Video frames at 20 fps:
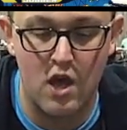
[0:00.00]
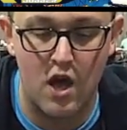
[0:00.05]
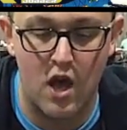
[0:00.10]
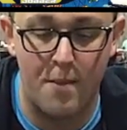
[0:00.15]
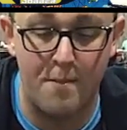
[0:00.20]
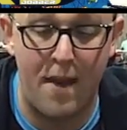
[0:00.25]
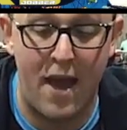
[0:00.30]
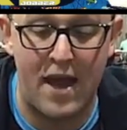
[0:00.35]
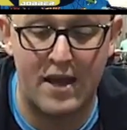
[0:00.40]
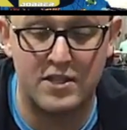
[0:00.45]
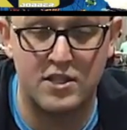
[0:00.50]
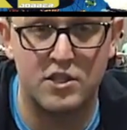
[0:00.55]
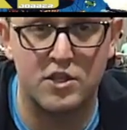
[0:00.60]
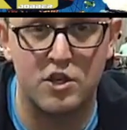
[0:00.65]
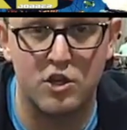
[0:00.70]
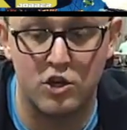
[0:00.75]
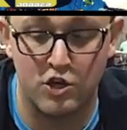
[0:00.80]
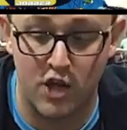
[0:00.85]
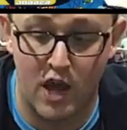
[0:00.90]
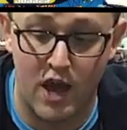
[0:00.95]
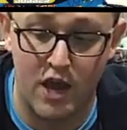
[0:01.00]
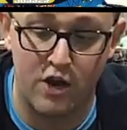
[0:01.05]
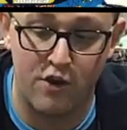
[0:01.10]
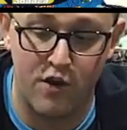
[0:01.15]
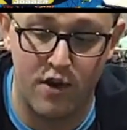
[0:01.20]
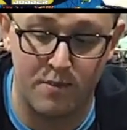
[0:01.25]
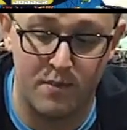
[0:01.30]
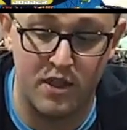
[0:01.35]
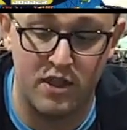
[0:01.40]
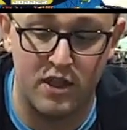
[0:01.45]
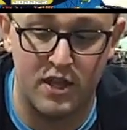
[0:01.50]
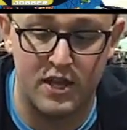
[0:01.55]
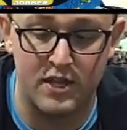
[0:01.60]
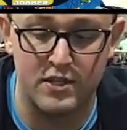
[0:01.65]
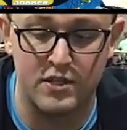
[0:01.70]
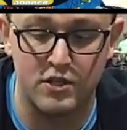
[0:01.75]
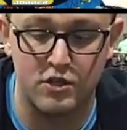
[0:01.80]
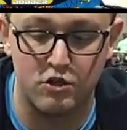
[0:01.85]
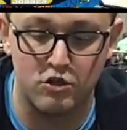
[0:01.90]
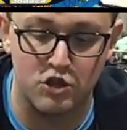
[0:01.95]
a Master, or Diagram and
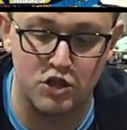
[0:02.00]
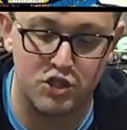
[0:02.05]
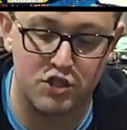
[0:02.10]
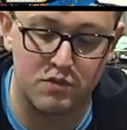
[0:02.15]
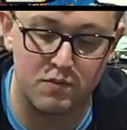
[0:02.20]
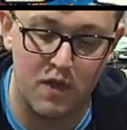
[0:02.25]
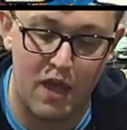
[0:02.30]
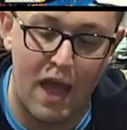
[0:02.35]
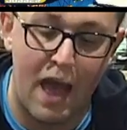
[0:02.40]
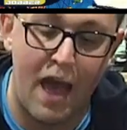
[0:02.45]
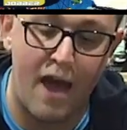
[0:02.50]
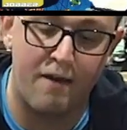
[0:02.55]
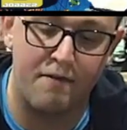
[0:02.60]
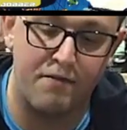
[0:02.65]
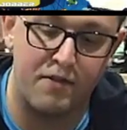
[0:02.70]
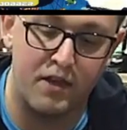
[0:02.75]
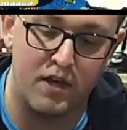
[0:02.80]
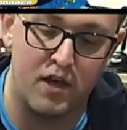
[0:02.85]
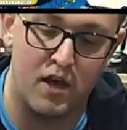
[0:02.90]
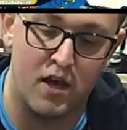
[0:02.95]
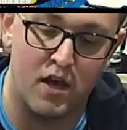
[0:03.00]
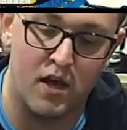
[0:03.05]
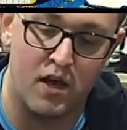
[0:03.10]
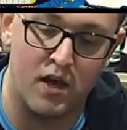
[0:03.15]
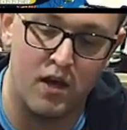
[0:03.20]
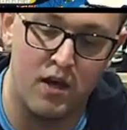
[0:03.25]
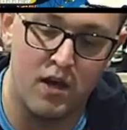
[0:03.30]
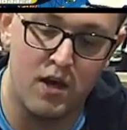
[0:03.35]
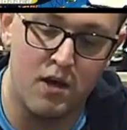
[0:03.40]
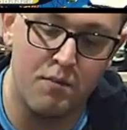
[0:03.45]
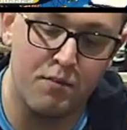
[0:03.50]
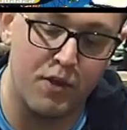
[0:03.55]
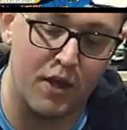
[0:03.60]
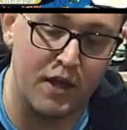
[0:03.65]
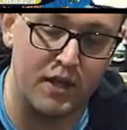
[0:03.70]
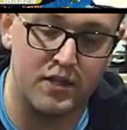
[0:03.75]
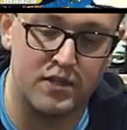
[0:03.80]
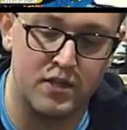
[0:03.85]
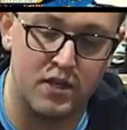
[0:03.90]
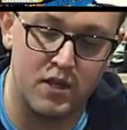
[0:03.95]
this, you just have the
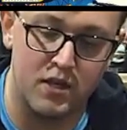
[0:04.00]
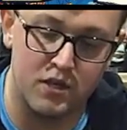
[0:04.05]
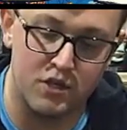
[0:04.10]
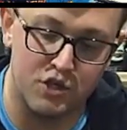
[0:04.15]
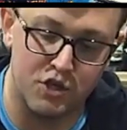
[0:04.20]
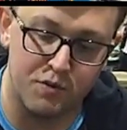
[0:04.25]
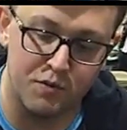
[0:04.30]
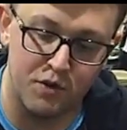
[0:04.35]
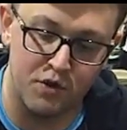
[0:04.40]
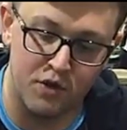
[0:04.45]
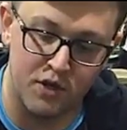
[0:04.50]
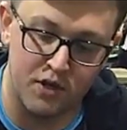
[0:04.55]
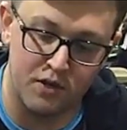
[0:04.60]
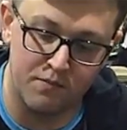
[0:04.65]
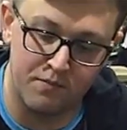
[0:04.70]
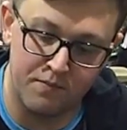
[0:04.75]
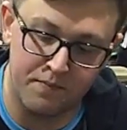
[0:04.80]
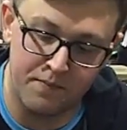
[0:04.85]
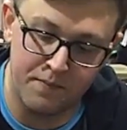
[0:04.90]
play to tribute it